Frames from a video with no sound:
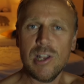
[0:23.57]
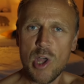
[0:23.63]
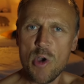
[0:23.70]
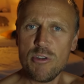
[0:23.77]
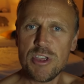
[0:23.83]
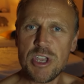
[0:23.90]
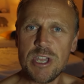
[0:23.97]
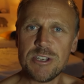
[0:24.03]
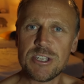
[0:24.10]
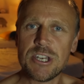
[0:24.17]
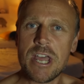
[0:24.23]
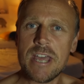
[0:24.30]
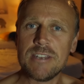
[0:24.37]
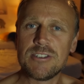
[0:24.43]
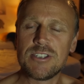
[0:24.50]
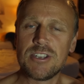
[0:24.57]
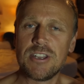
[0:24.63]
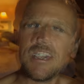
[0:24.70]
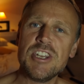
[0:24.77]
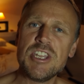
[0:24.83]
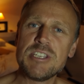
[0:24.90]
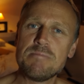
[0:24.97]
Hello, the
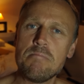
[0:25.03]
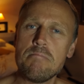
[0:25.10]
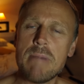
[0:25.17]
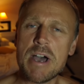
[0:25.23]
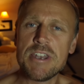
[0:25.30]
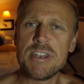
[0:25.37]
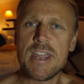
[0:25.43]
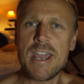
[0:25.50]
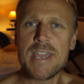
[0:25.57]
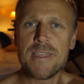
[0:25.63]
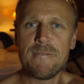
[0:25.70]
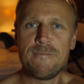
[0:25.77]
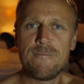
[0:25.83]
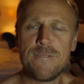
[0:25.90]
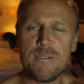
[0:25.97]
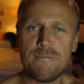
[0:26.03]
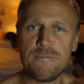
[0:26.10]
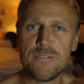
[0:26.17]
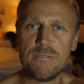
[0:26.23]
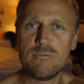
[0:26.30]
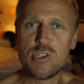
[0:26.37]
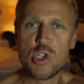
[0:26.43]
internet. It is Monday, the
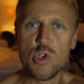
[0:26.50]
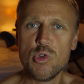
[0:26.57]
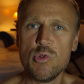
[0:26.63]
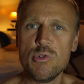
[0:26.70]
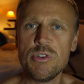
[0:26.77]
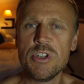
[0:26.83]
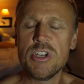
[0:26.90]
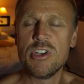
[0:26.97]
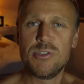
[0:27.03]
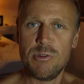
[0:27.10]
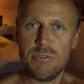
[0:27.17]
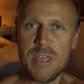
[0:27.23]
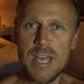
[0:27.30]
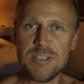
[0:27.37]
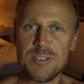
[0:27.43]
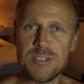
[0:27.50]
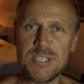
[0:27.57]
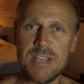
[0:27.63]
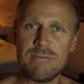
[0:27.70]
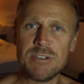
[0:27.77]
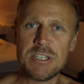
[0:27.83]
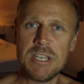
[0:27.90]
5th of June,
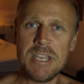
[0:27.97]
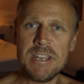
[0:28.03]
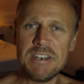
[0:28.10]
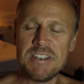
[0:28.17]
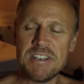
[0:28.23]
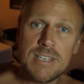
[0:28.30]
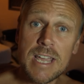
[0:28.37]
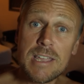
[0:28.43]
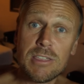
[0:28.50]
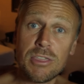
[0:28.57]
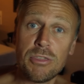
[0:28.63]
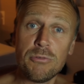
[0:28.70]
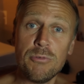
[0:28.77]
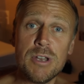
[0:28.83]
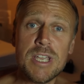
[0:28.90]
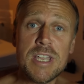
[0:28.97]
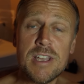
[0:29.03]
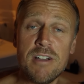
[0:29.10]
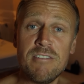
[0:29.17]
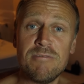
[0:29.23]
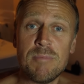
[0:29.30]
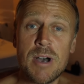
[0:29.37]
2017, day
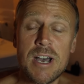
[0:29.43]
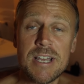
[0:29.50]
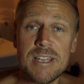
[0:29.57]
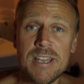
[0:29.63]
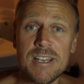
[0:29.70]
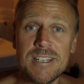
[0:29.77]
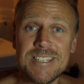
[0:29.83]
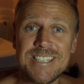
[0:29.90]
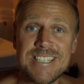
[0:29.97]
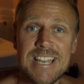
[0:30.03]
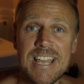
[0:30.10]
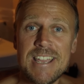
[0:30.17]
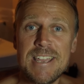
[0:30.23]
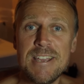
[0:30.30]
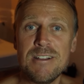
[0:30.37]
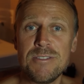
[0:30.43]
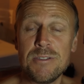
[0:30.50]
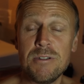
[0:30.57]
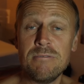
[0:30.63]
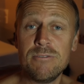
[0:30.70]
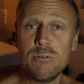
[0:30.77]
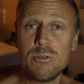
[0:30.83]
3 of my stay here at the
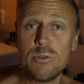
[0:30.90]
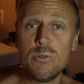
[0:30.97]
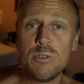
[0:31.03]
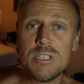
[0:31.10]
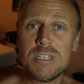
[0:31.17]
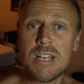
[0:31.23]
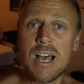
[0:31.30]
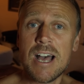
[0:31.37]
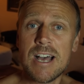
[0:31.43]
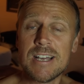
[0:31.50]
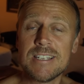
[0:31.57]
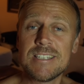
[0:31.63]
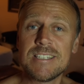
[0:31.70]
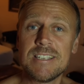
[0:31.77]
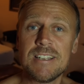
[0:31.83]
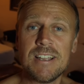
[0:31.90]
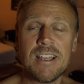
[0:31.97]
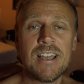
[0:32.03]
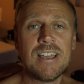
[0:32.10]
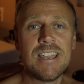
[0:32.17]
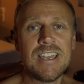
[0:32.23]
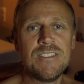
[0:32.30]
Navutu Stars
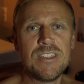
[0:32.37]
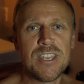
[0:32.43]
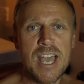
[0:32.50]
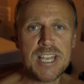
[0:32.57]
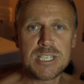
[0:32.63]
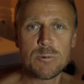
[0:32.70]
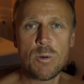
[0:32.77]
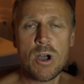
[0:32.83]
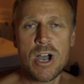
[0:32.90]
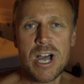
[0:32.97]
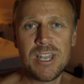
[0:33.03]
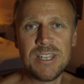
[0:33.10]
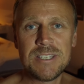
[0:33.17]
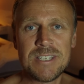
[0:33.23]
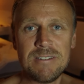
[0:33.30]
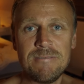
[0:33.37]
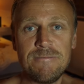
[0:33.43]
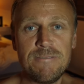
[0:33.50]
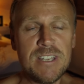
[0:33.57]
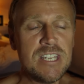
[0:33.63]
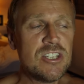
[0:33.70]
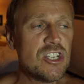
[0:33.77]
in the Yasawa Islands in
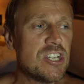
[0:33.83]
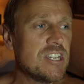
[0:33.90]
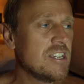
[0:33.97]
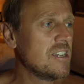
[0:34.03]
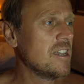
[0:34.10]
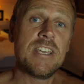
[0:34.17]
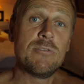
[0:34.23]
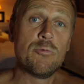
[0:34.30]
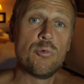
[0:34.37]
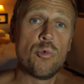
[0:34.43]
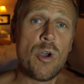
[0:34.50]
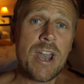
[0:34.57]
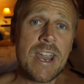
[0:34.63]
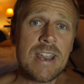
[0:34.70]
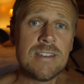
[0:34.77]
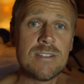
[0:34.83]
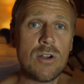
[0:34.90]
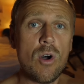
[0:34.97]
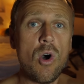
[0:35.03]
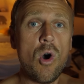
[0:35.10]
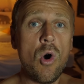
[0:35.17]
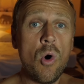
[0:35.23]
Fiji. It rained
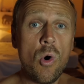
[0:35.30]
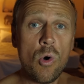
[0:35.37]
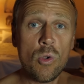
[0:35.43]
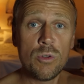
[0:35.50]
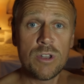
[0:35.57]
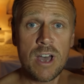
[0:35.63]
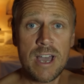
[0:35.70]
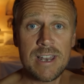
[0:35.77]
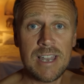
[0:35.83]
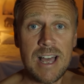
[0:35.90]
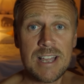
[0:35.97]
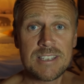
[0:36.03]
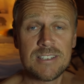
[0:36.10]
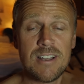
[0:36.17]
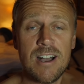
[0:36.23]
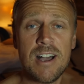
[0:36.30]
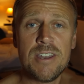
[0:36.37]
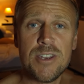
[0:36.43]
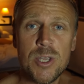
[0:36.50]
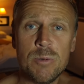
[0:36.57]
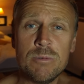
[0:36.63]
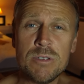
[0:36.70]
all night last
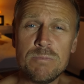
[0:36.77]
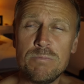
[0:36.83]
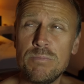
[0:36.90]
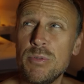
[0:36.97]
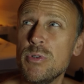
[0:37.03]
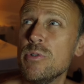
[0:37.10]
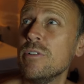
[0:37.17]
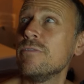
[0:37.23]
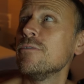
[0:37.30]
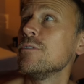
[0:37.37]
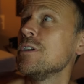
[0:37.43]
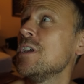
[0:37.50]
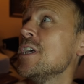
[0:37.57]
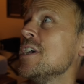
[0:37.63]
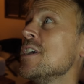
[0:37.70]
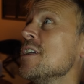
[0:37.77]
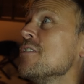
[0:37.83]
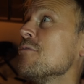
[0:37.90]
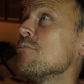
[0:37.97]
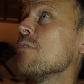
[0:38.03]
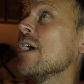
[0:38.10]
night. It was beautiful to hear the